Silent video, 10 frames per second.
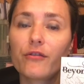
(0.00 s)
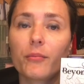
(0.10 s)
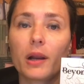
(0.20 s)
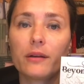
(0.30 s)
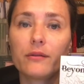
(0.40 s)

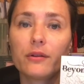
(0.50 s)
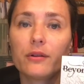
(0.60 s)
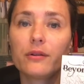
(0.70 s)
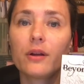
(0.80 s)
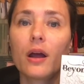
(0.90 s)
from
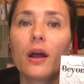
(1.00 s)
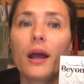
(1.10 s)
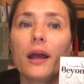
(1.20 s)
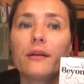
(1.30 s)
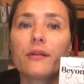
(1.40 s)
London,
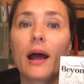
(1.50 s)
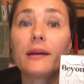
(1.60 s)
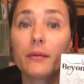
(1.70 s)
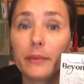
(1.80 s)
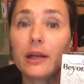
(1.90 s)
and
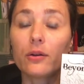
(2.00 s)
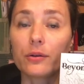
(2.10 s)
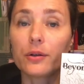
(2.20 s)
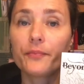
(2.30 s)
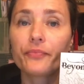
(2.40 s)
Anna
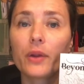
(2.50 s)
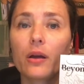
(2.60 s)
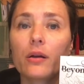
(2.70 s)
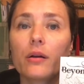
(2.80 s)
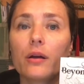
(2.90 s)
Milun
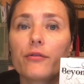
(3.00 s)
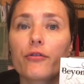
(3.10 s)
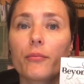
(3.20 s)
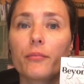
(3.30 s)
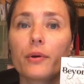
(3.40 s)

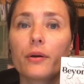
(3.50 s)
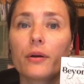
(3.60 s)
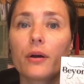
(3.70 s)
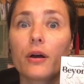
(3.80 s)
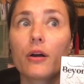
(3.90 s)
from
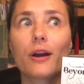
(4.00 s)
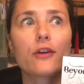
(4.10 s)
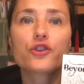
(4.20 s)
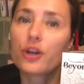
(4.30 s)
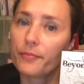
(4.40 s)

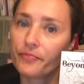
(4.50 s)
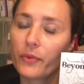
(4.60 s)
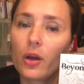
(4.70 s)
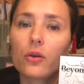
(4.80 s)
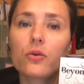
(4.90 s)
Russia,
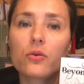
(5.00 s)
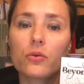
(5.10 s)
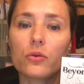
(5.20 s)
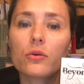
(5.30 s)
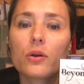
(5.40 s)

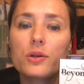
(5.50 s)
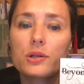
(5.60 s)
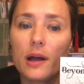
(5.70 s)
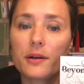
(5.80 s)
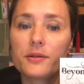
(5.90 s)
who
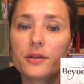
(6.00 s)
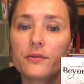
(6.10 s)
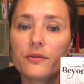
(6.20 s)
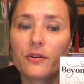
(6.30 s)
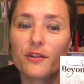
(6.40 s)

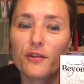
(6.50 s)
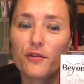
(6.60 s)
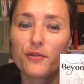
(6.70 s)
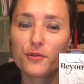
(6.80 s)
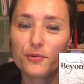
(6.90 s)
started
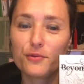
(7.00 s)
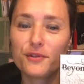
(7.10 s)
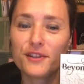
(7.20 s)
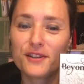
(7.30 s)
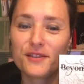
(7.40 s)
through
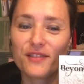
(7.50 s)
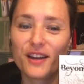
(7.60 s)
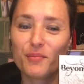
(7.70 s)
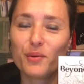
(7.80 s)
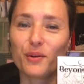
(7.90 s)
this very
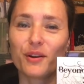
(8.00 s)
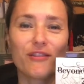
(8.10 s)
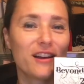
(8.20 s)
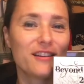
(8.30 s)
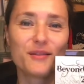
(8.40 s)
book
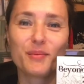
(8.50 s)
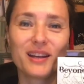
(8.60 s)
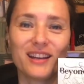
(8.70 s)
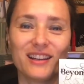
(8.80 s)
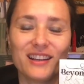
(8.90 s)
right at the
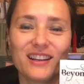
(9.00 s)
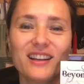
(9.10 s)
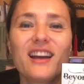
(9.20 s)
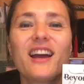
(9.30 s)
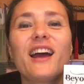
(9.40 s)
beginning
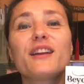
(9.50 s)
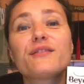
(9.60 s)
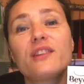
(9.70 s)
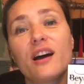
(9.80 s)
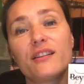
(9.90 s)
and have
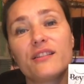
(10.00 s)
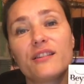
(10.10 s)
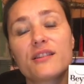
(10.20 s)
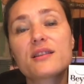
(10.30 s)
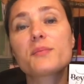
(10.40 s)
done
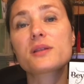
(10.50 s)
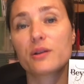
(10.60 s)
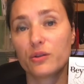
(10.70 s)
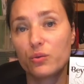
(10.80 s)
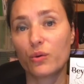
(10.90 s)

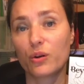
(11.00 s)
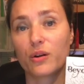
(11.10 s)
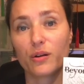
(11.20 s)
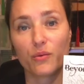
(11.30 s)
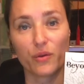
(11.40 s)
subsequent work
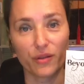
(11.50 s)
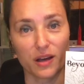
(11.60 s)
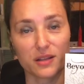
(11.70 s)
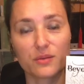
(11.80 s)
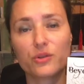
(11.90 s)
with
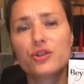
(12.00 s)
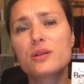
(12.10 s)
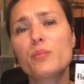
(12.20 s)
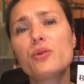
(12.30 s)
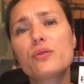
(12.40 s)
us, which is a
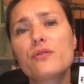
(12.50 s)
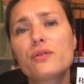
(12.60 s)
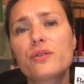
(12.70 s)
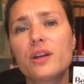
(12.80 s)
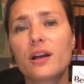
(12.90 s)
beautiful
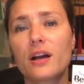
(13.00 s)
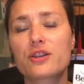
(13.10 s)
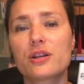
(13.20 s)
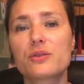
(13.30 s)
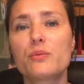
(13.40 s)
thing,
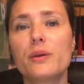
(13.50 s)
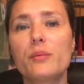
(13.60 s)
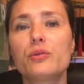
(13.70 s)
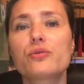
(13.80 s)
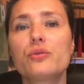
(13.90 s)
actually, to be
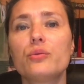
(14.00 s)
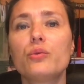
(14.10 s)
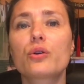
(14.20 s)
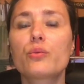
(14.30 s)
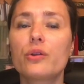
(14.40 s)
able to
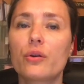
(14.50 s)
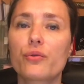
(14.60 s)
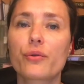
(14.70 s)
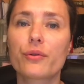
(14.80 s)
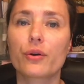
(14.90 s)
work with an
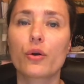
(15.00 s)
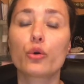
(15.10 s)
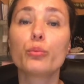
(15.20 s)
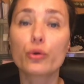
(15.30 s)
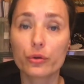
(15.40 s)
author on
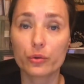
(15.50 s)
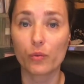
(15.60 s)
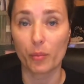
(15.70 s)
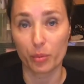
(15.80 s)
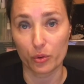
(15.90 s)
more than
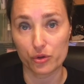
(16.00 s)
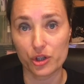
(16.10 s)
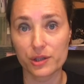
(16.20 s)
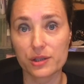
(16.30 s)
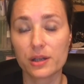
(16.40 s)
one
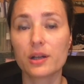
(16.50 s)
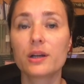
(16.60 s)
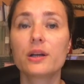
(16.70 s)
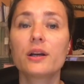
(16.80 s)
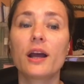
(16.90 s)
project.
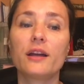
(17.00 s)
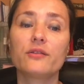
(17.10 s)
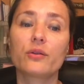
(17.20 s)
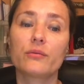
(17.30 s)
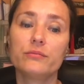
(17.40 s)

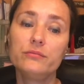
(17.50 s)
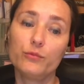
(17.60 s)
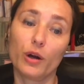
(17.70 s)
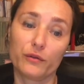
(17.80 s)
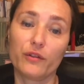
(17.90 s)
And
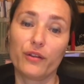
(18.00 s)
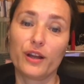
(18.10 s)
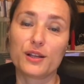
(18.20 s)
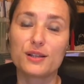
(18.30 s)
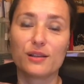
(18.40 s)
one of the
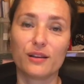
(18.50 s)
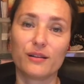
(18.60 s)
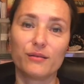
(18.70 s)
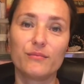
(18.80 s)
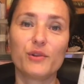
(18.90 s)
things
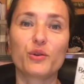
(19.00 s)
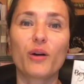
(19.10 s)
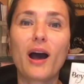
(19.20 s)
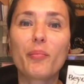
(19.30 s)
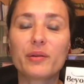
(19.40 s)
that, you know,
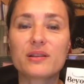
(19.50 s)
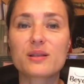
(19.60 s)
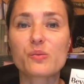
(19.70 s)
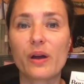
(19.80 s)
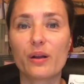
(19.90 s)
happened
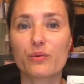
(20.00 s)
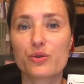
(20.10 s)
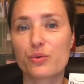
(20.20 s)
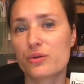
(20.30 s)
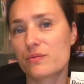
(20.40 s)
as well,
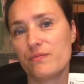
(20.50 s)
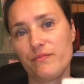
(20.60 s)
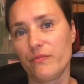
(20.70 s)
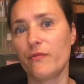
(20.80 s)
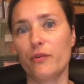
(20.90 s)
which was,
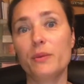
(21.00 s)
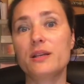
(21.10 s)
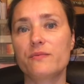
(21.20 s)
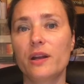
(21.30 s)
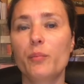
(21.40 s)
for me,
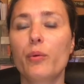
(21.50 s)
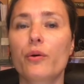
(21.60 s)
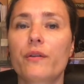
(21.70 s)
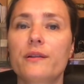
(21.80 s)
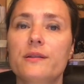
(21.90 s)
is very
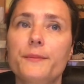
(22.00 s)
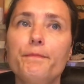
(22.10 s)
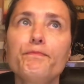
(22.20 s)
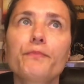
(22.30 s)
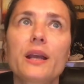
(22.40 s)
important,
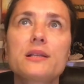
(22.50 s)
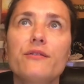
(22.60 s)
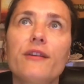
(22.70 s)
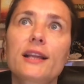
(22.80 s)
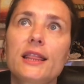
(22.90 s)
is the
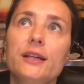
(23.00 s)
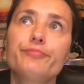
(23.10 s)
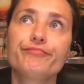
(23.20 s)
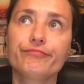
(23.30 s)
fact that